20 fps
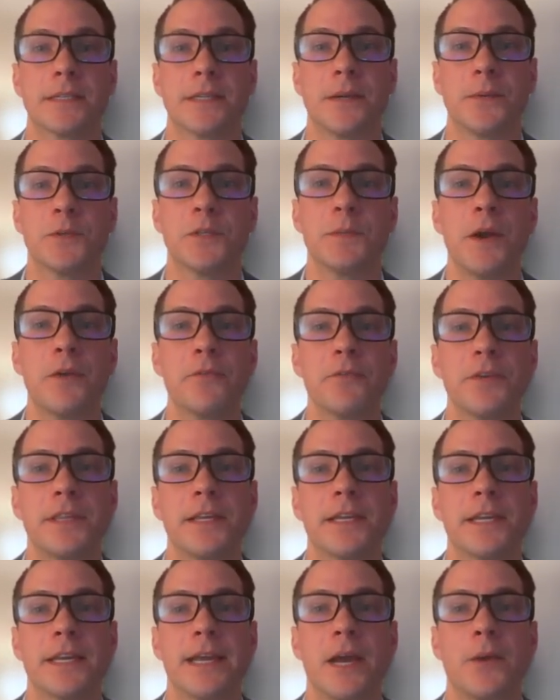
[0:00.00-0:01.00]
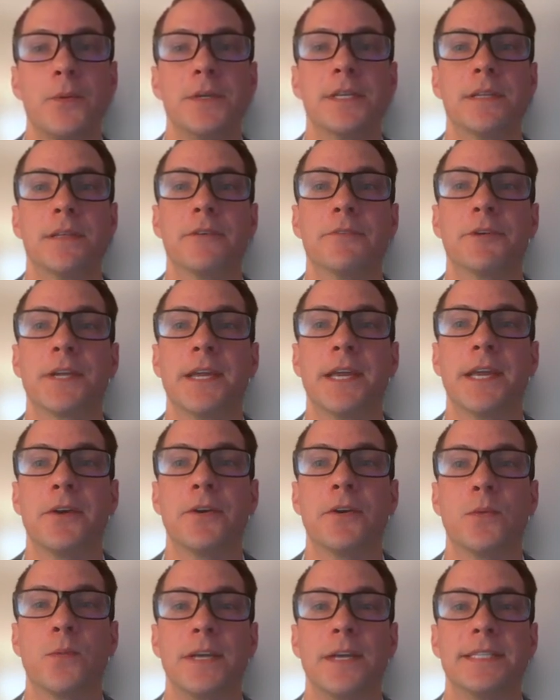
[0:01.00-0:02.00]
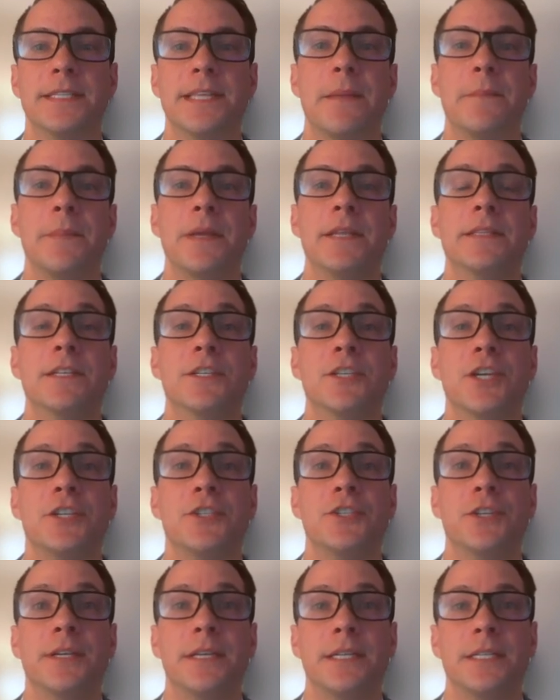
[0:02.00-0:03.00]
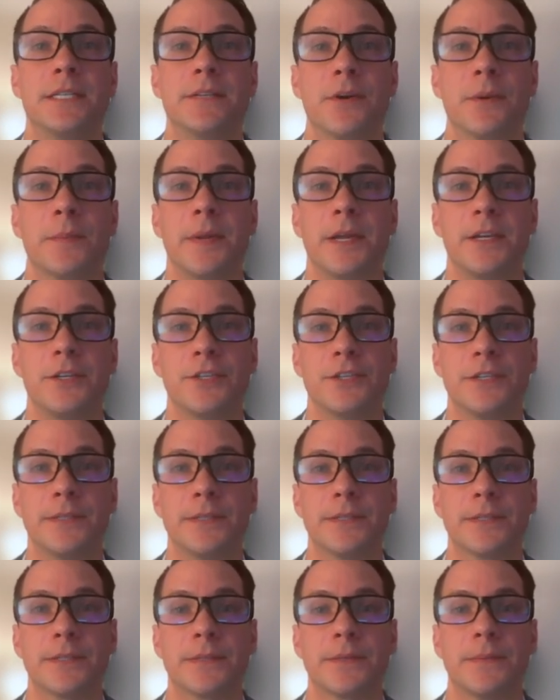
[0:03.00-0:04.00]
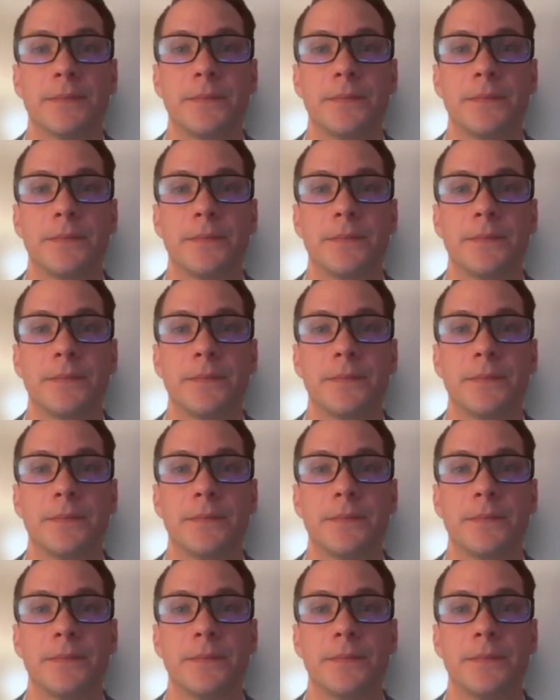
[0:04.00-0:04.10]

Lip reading: it was about rethinking how we deliver care in ways that meet the changing needs of our patients.